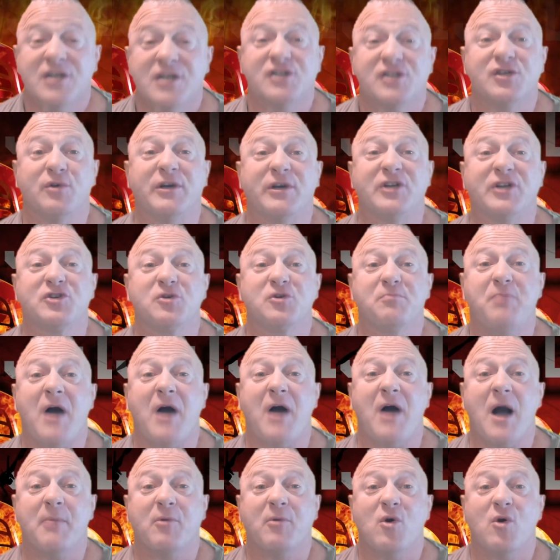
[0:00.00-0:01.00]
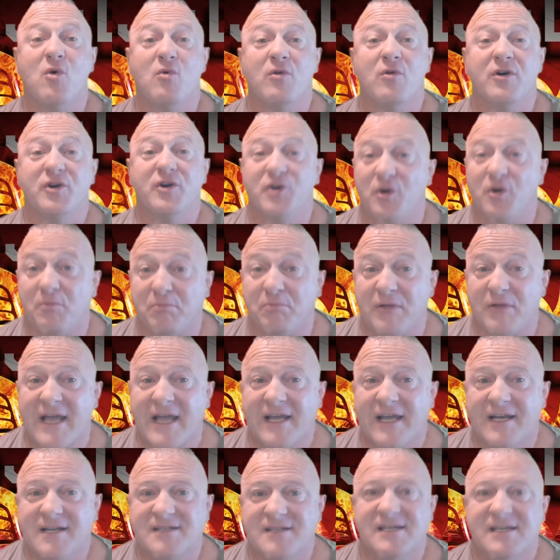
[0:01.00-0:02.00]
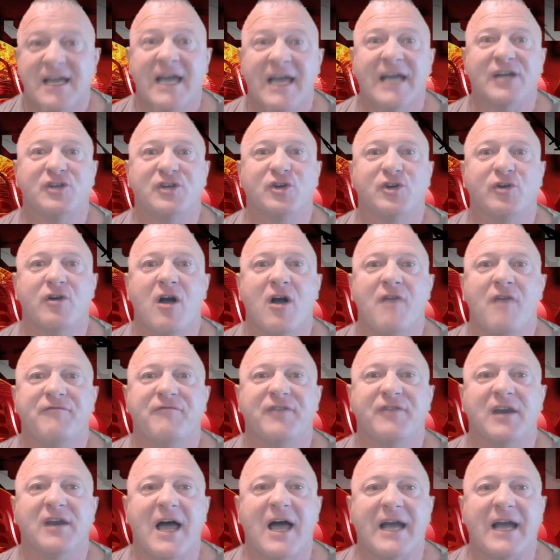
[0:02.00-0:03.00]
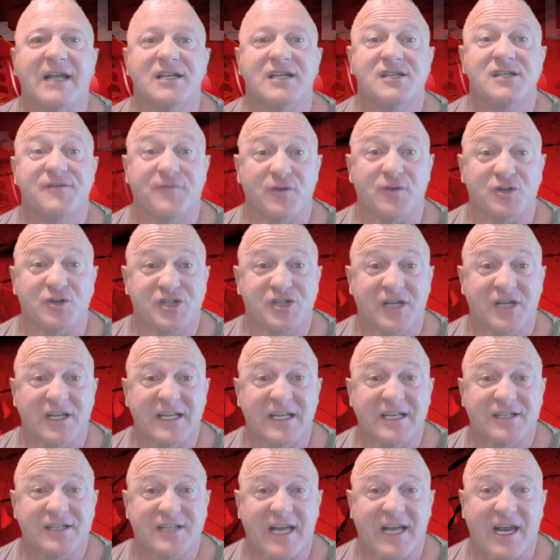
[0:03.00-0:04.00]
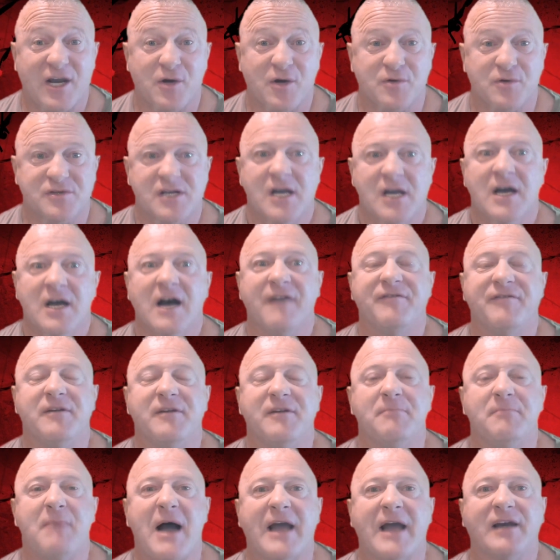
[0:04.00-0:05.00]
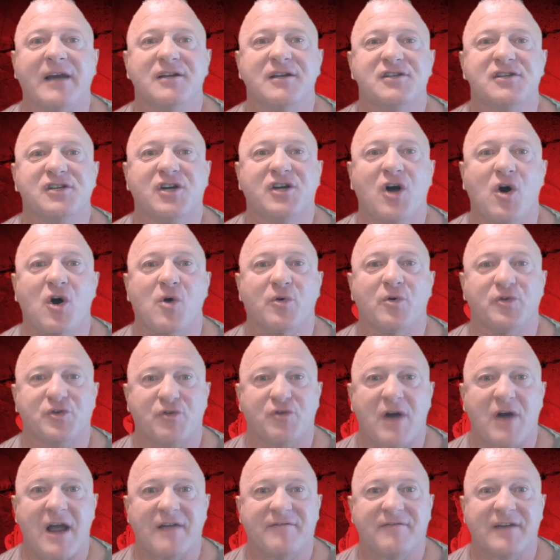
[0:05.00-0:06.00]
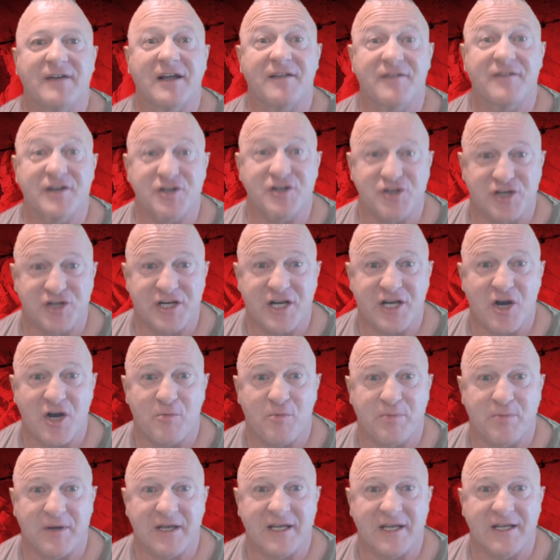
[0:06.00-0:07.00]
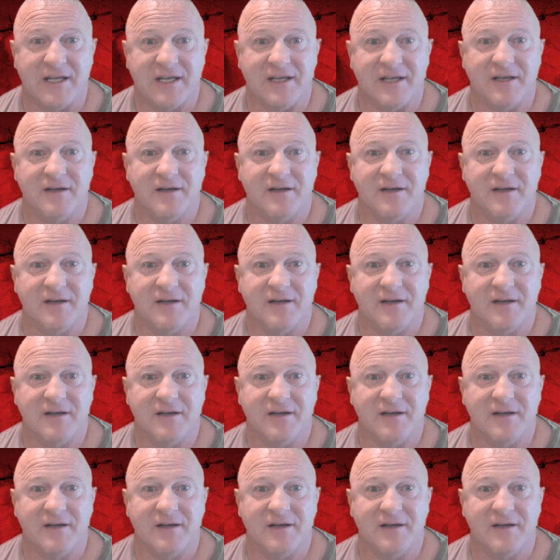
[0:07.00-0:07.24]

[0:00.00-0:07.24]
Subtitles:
So get your popcorn, your blankets, and turn off the lights for chilling tales of the mindless cult driving the GOP.